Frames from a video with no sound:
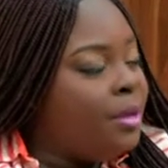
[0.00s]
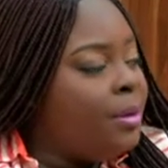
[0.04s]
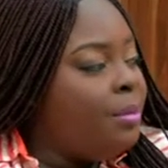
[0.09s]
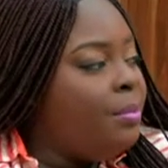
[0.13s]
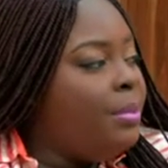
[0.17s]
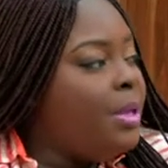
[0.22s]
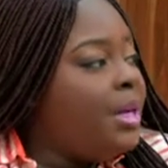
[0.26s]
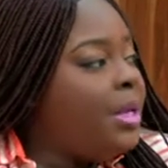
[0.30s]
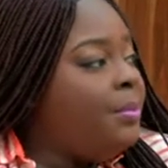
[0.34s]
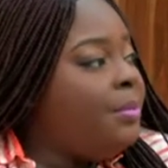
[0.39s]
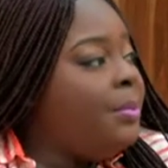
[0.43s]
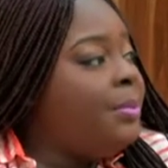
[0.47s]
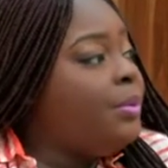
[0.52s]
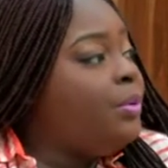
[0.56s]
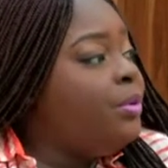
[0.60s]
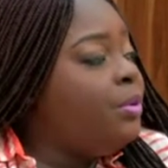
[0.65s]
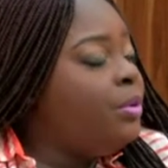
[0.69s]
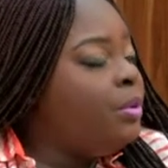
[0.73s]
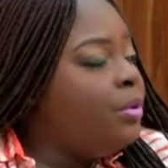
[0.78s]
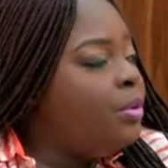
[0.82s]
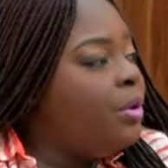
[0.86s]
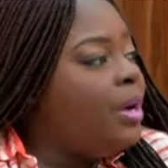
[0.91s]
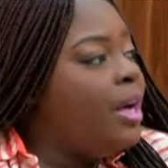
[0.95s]
Many people
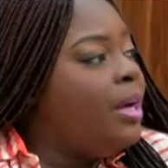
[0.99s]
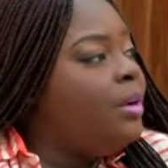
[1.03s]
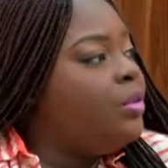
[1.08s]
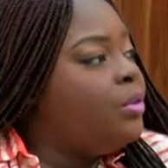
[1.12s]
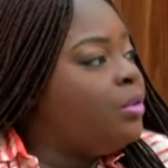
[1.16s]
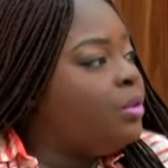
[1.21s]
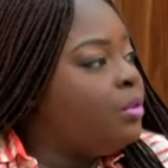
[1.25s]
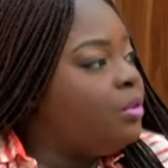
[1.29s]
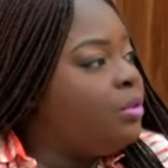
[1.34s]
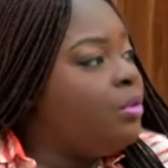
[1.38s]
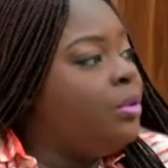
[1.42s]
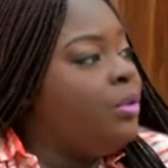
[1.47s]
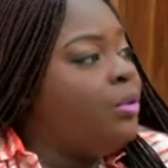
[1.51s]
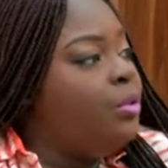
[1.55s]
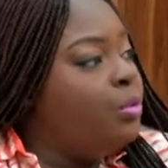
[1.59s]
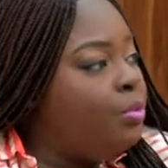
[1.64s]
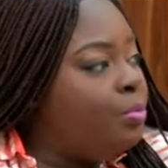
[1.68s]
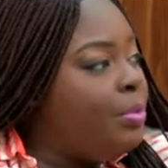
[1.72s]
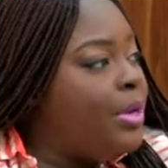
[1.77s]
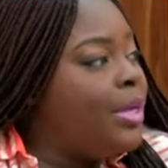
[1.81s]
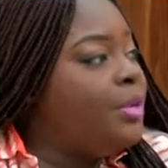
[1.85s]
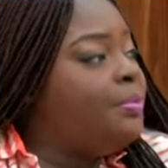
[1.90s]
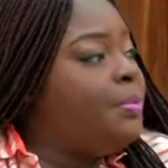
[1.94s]
don't know how to
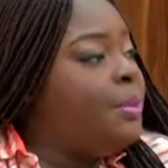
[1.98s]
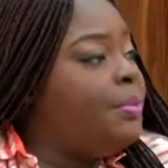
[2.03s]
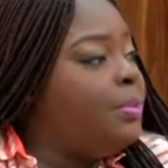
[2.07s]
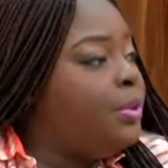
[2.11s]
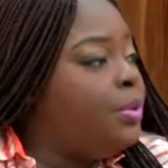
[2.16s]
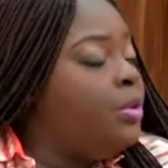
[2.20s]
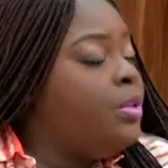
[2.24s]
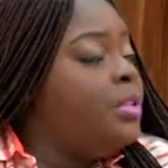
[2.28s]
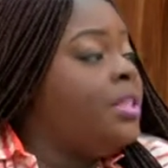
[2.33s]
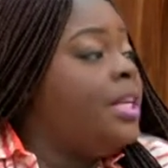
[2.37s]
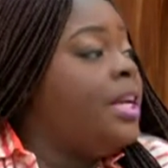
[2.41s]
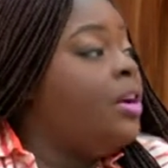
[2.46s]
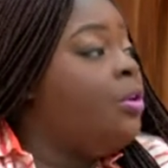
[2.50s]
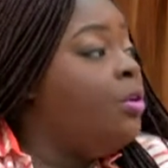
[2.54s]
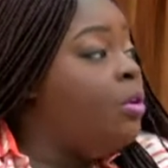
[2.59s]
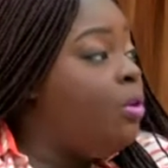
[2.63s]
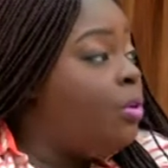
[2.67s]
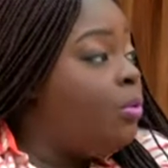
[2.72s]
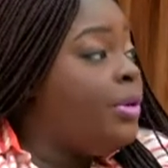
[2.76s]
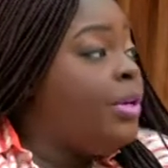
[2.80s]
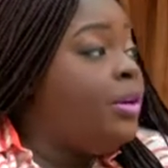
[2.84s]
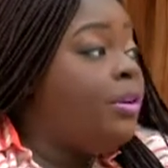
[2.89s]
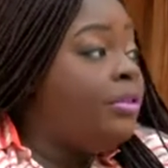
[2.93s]
make people know say, oh,
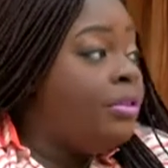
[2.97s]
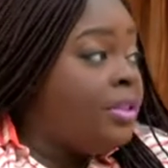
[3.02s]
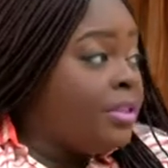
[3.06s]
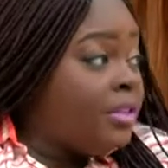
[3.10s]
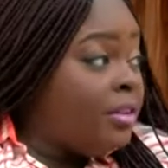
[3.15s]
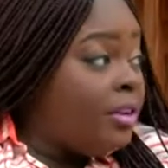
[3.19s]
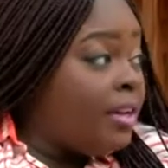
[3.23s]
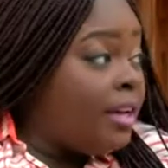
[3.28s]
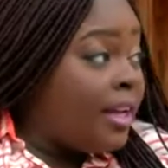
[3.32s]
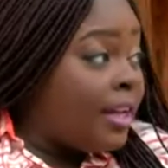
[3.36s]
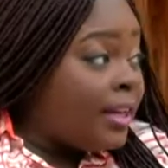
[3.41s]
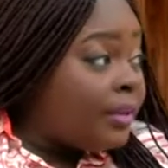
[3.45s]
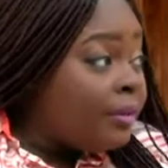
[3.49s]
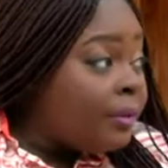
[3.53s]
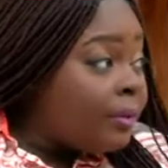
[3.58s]
we don't reach online, no.